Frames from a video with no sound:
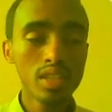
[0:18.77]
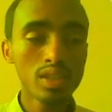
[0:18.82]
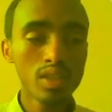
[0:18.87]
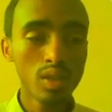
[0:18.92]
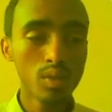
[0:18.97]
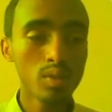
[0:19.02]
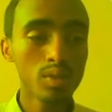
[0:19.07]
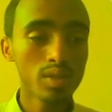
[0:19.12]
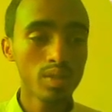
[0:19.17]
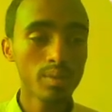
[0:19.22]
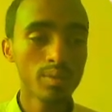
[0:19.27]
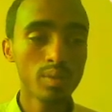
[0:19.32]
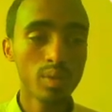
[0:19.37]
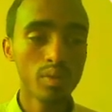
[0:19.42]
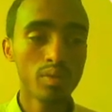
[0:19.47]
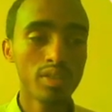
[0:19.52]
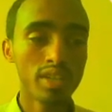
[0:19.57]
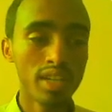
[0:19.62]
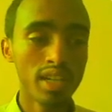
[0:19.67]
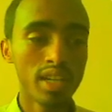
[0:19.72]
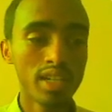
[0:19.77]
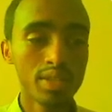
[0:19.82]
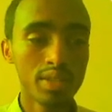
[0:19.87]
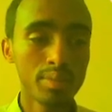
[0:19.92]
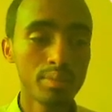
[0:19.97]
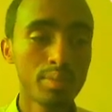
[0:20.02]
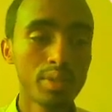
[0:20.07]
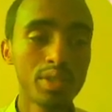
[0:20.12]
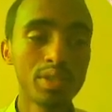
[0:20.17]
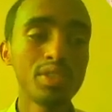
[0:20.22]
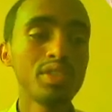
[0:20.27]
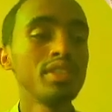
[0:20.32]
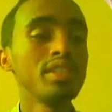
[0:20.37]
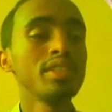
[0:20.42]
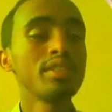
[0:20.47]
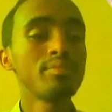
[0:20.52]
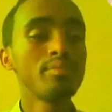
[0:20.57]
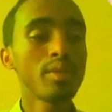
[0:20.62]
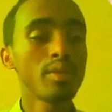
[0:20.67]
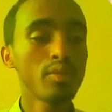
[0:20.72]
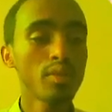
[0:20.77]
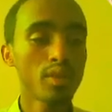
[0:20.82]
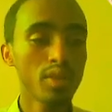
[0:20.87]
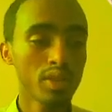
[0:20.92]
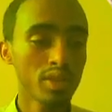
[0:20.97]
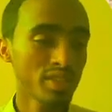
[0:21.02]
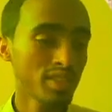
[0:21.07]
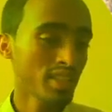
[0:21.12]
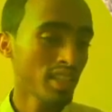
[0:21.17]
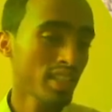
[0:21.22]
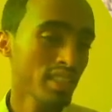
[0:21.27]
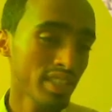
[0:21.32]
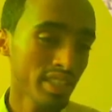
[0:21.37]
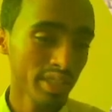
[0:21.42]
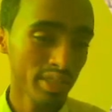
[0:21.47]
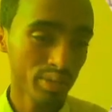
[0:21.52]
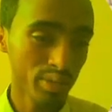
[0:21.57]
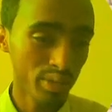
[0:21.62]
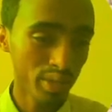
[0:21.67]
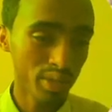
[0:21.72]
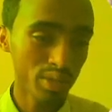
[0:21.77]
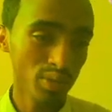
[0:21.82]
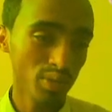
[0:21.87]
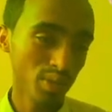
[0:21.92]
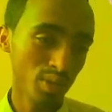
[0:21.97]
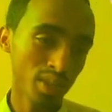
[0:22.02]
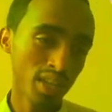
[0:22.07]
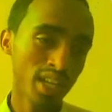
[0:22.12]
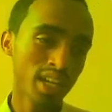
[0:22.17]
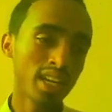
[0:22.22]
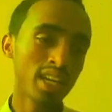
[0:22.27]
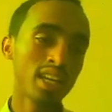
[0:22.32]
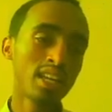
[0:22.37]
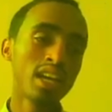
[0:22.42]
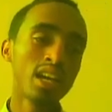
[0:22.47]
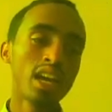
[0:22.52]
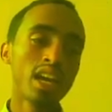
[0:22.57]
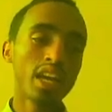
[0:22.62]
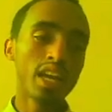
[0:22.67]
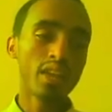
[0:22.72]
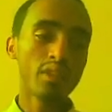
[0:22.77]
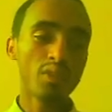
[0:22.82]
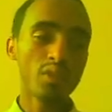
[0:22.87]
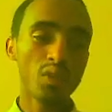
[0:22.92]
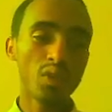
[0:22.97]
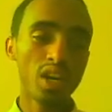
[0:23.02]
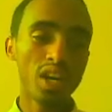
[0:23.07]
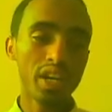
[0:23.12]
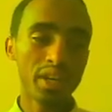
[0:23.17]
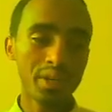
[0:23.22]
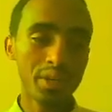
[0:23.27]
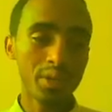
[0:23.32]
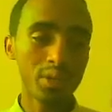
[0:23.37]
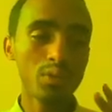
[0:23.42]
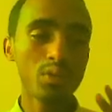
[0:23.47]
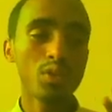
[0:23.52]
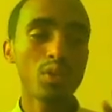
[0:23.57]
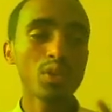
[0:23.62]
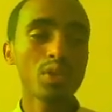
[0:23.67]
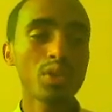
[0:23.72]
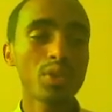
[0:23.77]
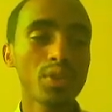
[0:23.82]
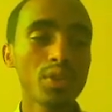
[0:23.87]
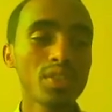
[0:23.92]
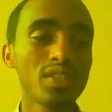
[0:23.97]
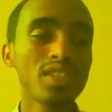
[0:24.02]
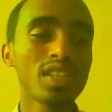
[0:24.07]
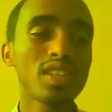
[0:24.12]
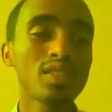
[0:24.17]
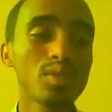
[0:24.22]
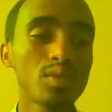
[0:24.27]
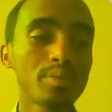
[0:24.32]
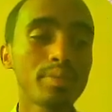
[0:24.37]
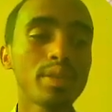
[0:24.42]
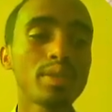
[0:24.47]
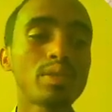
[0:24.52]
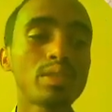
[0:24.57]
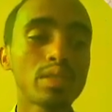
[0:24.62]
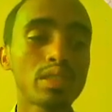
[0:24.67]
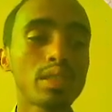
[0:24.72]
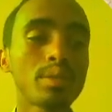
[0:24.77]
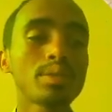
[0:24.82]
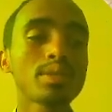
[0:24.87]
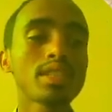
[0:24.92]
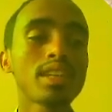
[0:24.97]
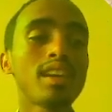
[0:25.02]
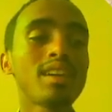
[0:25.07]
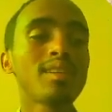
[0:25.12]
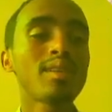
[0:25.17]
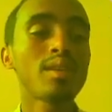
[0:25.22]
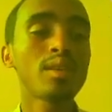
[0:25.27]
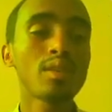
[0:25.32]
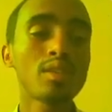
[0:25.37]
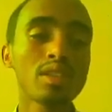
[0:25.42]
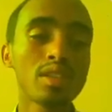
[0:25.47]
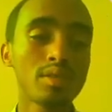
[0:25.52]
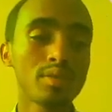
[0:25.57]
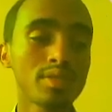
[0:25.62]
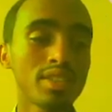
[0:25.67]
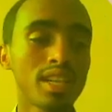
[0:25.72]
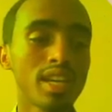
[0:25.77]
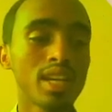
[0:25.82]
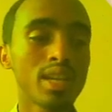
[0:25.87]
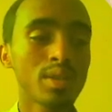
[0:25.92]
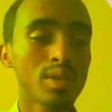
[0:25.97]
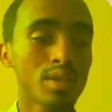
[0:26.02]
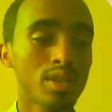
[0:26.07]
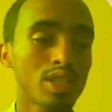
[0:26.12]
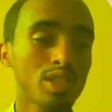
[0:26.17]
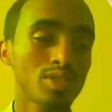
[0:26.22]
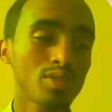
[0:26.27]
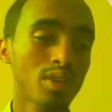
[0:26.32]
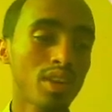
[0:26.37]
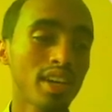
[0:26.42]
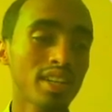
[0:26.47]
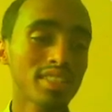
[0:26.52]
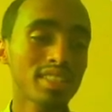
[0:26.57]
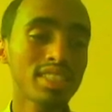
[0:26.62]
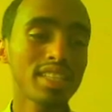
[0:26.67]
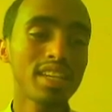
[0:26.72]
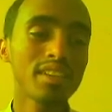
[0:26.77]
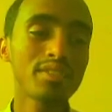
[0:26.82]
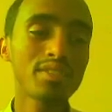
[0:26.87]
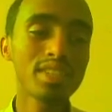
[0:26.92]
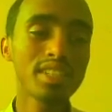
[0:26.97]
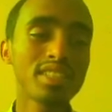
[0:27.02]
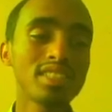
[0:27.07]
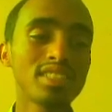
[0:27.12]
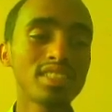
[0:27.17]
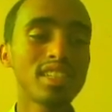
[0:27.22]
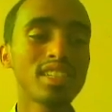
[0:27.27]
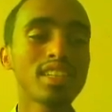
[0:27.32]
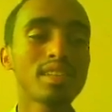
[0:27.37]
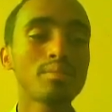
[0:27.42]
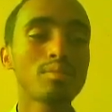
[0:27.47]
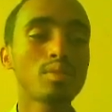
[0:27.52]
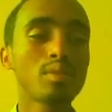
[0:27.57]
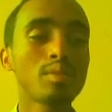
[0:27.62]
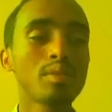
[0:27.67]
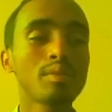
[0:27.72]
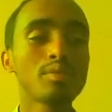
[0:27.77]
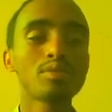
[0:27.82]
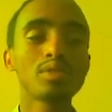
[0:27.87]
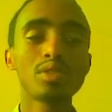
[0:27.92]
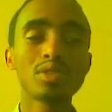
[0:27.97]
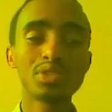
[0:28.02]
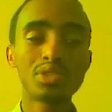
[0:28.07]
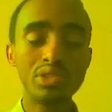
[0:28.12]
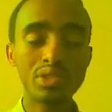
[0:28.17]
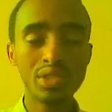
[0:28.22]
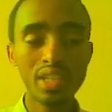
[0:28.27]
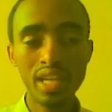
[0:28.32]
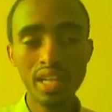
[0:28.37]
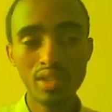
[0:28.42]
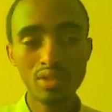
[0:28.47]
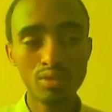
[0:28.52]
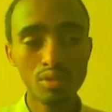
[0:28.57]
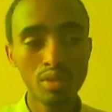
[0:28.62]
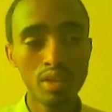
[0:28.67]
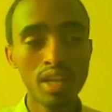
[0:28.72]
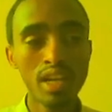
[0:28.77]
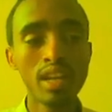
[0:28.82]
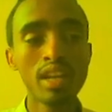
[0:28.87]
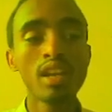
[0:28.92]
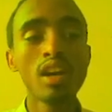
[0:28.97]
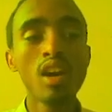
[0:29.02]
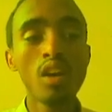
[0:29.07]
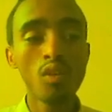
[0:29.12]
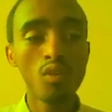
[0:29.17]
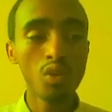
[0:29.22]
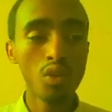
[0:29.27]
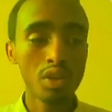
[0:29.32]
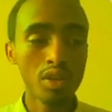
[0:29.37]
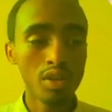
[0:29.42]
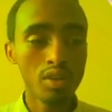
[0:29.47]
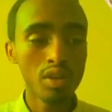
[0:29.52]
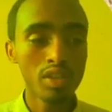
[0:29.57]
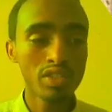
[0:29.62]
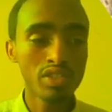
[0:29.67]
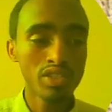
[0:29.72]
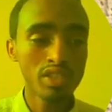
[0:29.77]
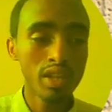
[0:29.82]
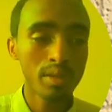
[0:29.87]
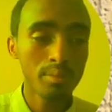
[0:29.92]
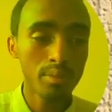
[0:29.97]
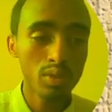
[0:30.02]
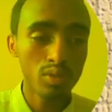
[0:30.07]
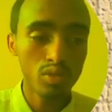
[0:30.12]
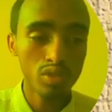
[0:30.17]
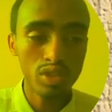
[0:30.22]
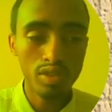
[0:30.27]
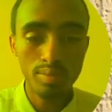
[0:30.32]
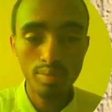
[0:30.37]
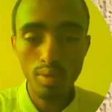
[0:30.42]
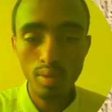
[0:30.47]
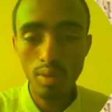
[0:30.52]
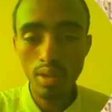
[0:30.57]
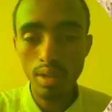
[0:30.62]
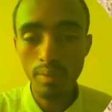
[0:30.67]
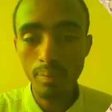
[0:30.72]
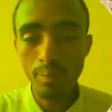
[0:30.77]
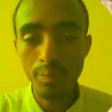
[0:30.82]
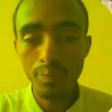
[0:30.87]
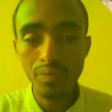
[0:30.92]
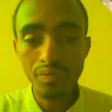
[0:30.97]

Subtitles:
concept of relative motions. Before starting today's tutorial, if you are new for educational YouTube, make sure to subscribe our YouTube channel in order to access free engineering problem solutions and tutorial. For now, let's jump into this problem.